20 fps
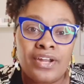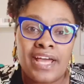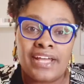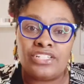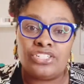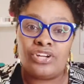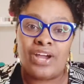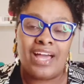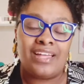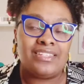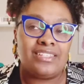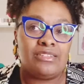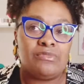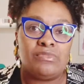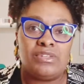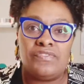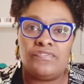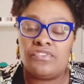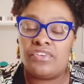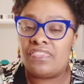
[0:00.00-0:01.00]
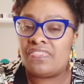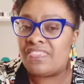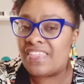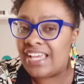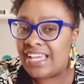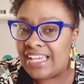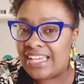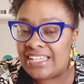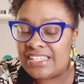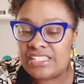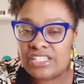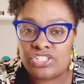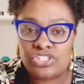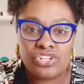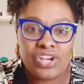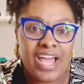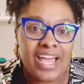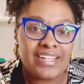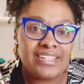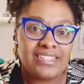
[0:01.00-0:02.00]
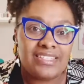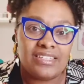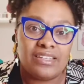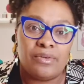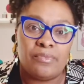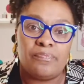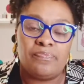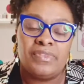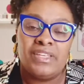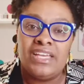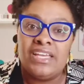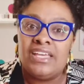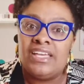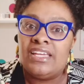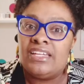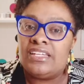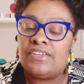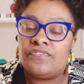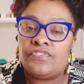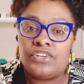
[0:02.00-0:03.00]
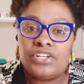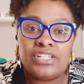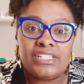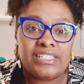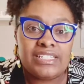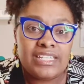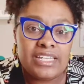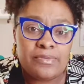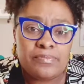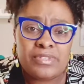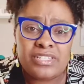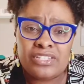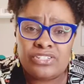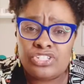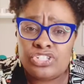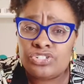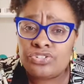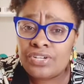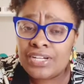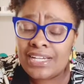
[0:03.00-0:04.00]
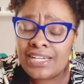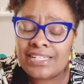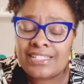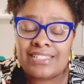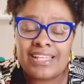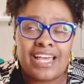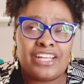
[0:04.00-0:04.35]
I tried some different things. I tried some different tips and tricks.